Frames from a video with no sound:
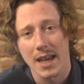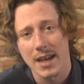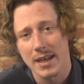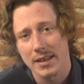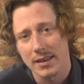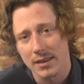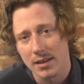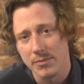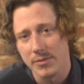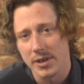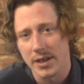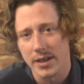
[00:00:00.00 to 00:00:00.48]

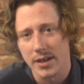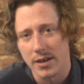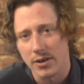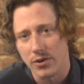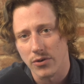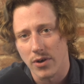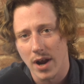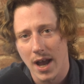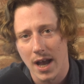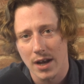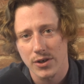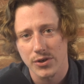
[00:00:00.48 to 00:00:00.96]
and limited
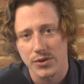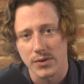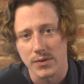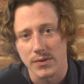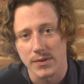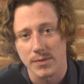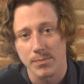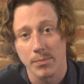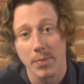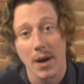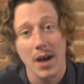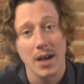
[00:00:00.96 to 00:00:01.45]

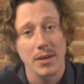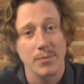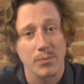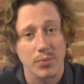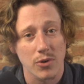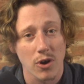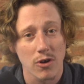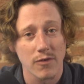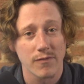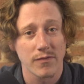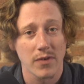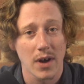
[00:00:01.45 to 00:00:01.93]
interactions, but
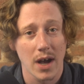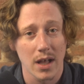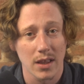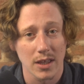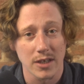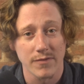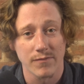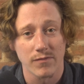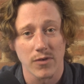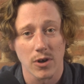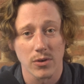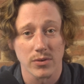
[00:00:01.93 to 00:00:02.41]
profile
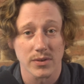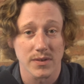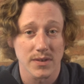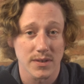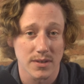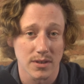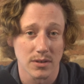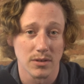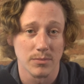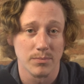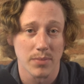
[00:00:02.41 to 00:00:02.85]
info is still